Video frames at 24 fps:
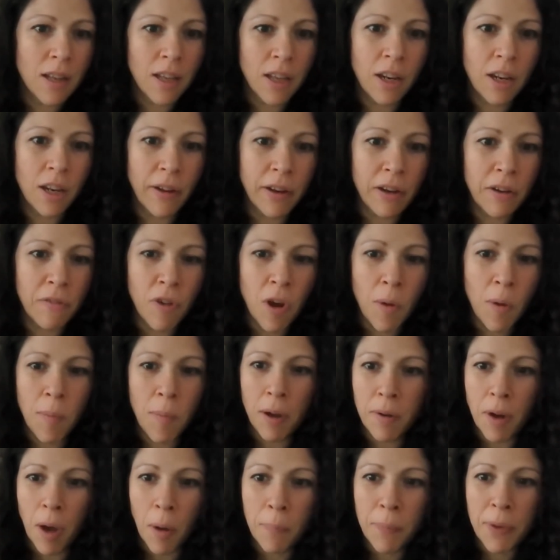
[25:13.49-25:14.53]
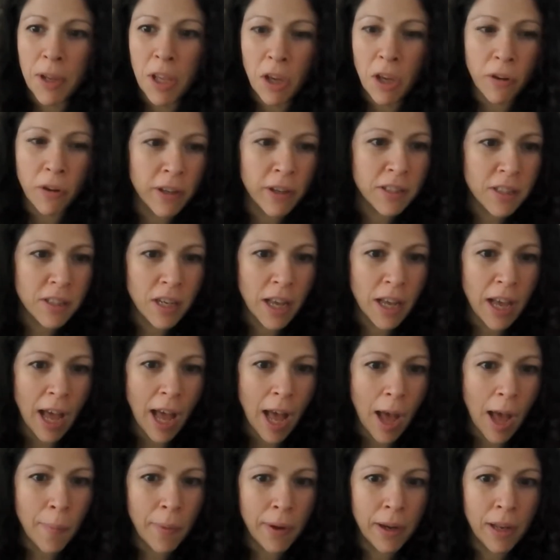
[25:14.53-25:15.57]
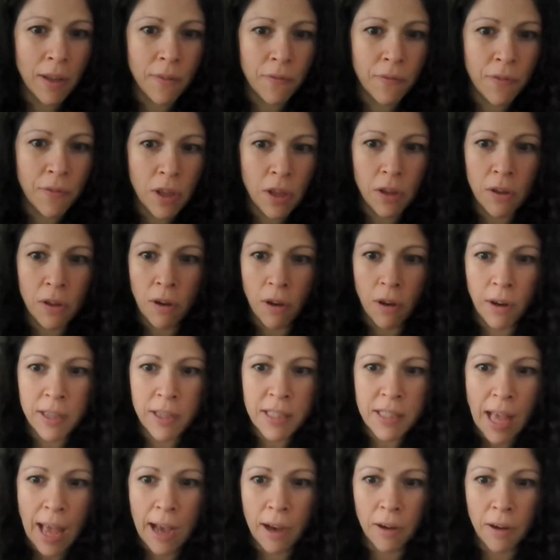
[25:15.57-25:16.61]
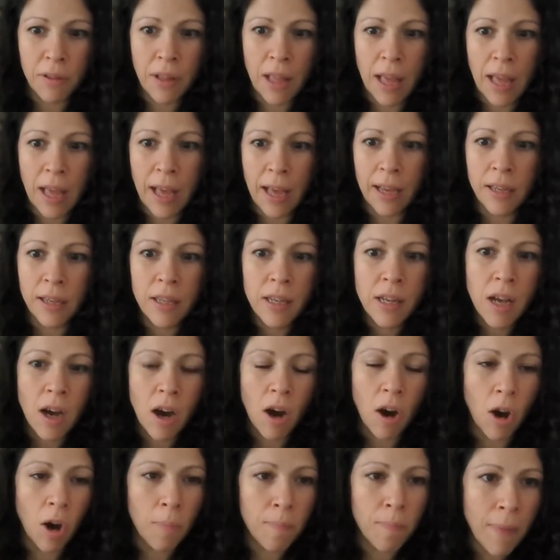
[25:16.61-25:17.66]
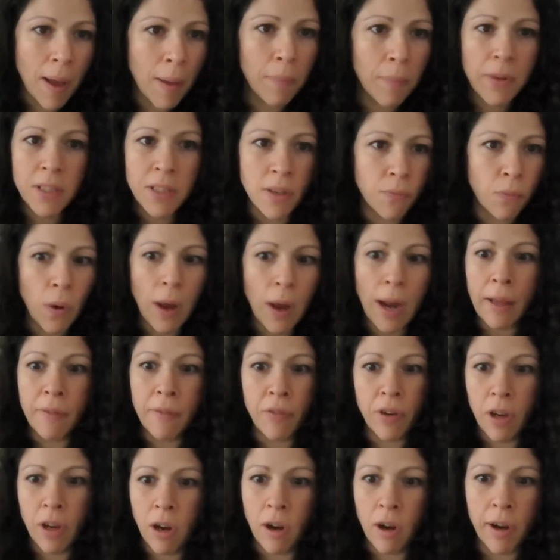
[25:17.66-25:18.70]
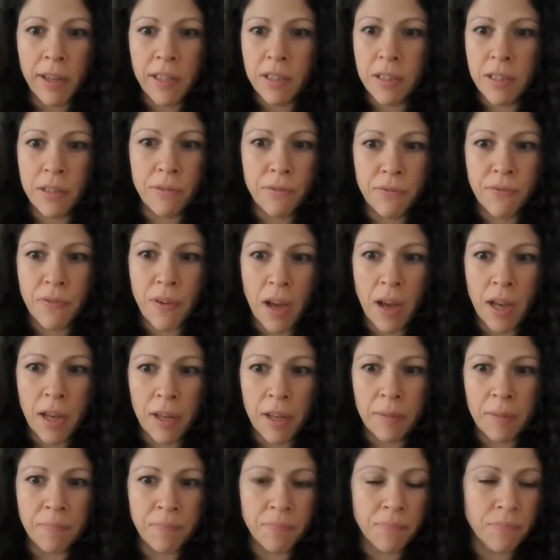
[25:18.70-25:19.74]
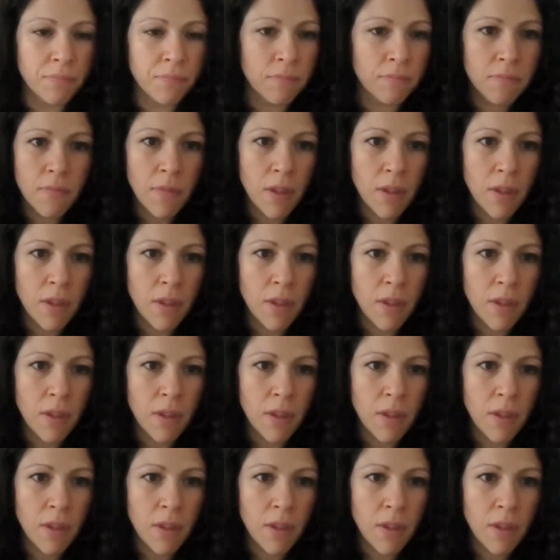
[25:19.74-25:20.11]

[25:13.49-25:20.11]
you know, in a room, I'd be curious to know how many of you guys out there are members of whatever kind of, I've